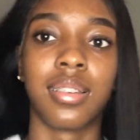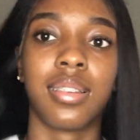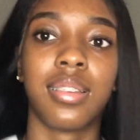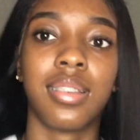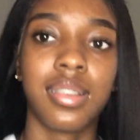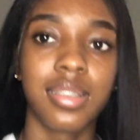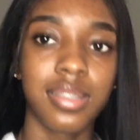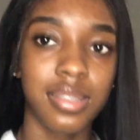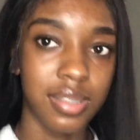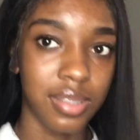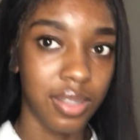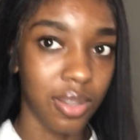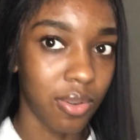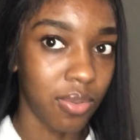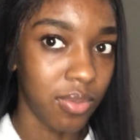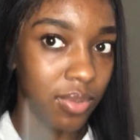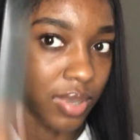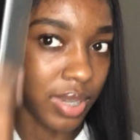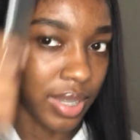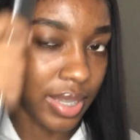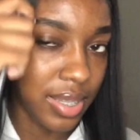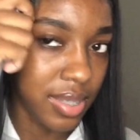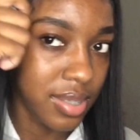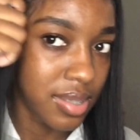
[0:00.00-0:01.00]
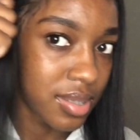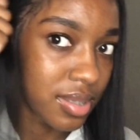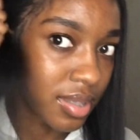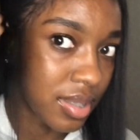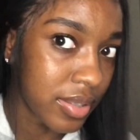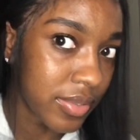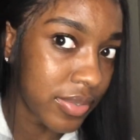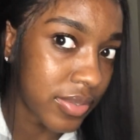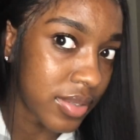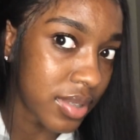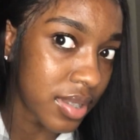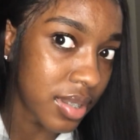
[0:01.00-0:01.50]
It's no lace
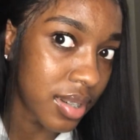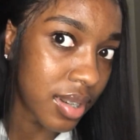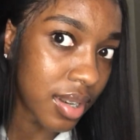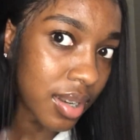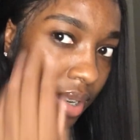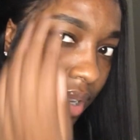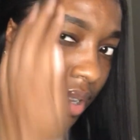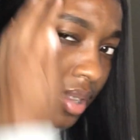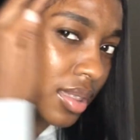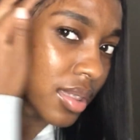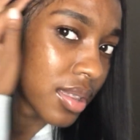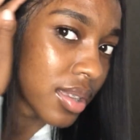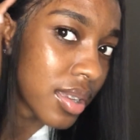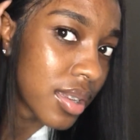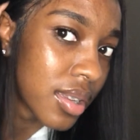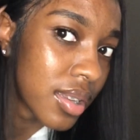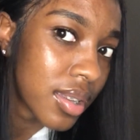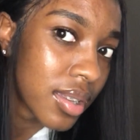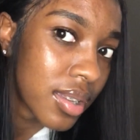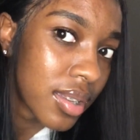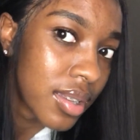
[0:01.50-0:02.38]
lifting or nothing.